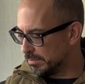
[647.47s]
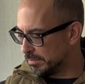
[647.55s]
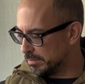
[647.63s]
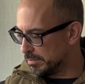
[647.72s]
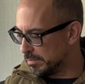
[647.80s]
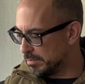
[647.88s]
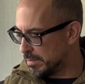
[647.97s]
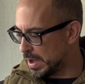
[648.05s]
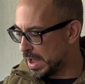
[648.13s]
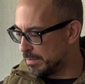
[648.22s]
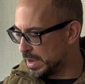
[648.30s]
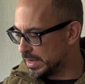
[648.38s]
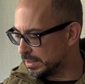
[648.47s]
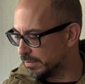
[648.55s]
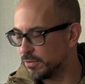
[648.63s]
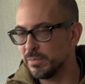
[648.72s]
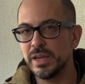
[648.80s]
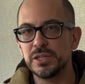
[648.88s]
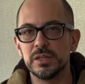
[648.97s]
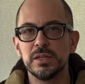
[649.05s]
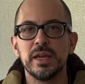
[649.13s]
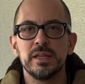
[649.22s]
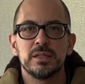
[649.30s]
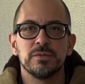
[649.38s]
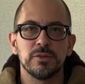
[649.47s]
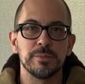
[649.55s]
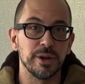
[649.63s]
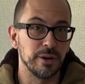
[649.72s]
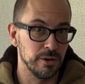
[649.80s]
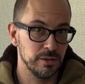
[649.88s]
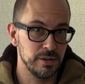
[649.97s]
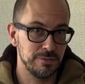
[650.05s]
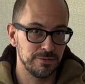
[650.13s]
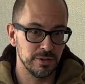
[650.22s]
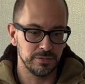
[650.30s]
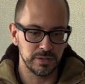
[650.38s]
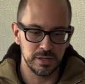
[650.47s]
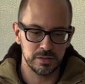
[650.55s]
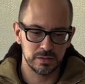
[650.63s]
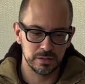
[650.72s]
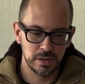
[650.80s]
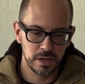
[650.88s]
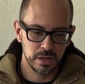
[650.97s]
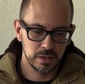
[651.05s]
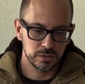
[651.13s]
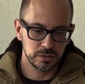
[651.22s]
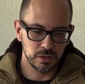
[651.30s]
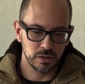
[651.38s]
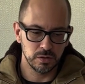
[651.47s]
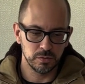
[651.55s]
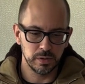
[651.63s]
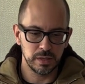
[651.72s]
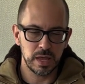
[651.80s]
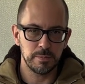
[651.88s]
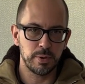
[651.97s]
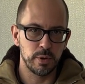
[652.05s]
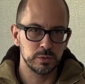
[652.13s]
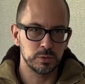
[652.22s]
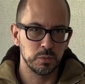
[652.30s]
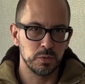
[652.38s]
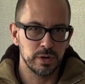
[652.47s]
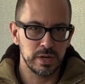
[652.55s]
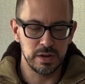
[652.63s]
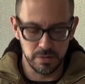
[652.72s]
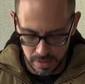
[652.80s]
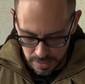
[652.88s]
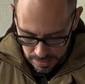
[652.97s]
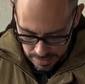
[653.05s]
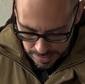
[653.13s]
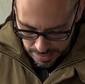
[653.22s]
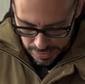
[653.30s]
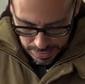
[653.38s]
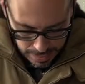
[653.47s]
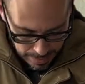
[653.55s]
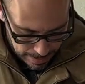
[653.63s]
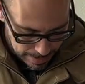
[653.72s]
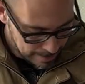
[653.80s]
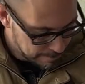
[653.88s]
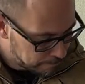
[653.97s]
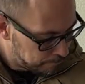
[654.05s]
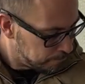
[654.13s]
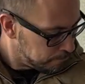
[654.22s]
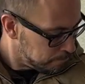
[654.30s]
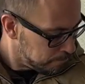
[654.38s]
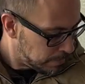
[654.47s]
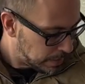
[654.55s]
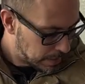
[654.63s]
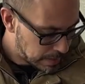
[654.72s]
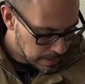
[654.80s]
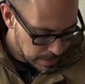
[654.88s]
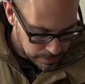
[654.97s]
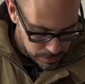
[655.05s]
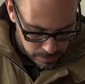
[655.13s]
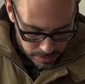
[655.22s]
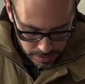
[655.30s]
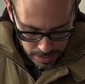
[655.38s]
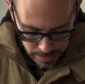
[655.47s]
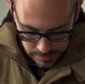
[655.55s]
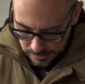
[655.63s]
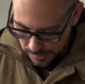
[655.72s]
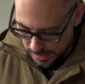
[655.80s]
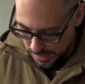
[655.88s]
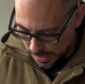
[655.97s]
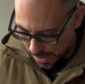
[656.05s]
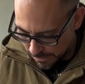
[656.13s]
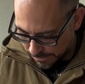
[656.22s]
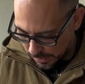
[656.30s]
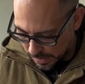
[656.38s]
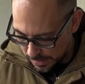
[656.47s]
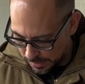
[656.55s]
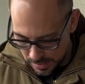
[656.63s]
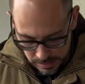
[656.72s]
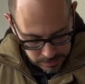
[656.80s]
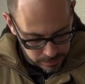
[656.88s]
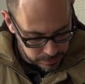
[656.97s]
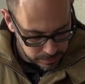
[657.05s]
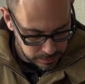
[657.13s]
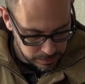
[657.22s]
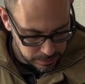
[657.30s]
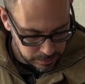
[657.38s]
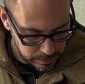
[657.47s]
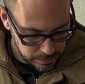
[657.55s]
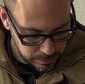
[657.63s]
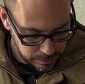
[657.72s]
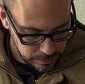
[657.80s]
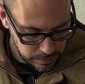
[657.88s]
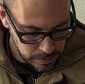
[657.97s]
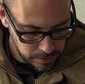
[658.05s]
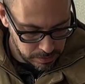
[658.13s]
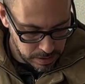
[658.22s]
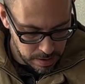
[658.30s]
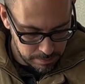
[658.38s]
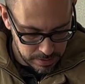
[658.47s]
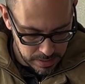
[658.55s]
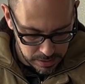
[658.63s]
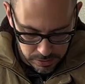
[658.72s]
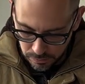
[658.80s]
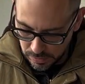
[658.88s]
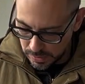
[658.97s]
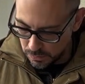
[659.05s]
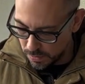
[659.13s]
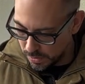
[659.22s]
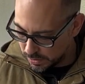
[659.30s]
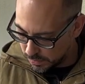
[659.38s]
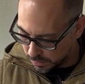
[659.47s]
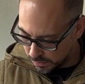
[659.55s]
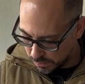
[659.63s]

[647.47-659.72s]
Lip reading: My best information dates it from the early 50s, so in that post-war era. And you can kind of see, I feel like this color combination really works